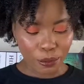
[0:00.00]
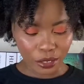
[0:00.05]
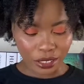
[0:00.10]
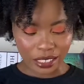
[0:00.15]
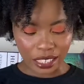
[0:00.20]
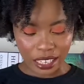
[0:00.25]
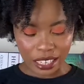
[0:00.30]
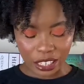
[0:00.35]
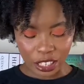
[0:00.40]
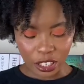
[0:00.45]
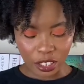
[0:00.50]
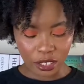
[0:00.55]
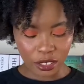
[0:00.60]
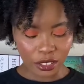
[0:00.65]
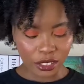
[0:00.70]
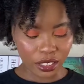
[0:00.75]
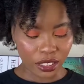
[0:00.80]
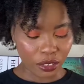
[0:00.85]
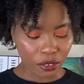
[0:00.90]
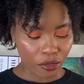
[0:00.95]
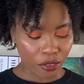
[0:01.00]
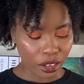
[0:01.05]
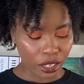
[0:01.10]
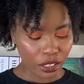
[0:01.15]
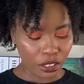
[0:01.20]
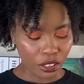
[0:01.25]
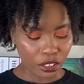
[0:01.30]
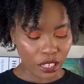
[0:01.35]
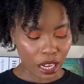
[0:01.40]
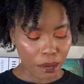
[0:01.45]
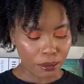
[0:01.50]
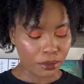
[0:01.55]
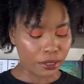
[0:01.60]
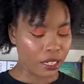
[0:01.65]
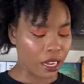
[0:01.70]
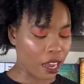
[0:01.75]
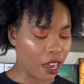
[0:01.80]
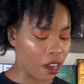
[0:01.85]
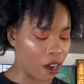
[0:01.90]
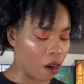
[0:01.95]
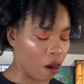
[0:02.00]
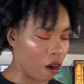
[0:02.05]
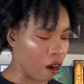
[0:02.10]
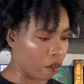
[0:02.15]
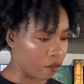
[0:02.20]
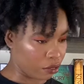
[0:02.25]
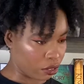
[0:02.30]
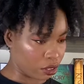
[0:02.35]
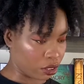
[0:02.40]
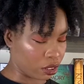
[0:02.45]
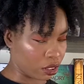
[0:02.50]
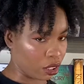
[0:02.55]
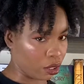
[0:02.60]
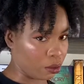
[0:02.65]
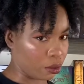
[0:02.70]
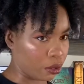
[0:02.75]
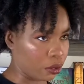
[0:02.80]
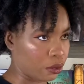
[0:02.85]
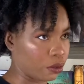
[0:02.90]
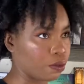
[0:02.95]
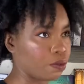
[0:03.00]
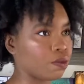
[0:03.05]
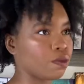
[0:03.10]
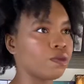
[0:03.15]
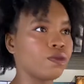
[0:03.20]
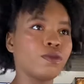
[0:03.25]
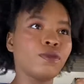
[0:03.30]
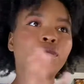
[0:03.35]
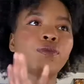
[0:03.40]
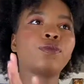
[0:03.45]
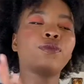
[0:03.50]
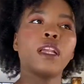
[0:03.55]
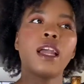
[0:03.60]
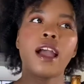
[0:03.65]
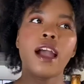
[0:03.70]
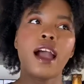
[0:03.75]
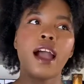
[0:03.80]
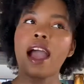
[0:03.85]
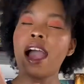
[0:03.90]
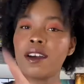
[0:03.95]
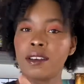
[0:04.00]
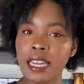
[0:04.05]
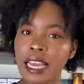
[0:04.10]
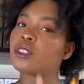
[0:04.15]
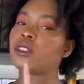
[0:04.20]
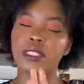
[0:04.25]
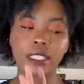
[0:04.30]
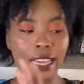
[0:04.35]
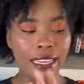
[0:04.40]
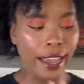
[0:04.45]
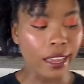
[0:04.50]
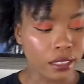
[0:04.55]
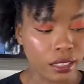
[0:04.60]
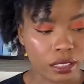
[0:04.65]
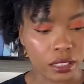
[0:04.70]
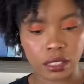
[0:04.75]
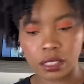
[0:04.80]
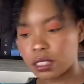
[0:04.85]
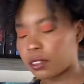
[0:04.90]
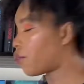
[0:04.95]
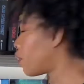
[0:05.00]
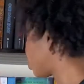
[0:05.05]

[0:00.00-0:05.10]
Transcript: that includes the first chapter of the sequel? I would like to say yes. The first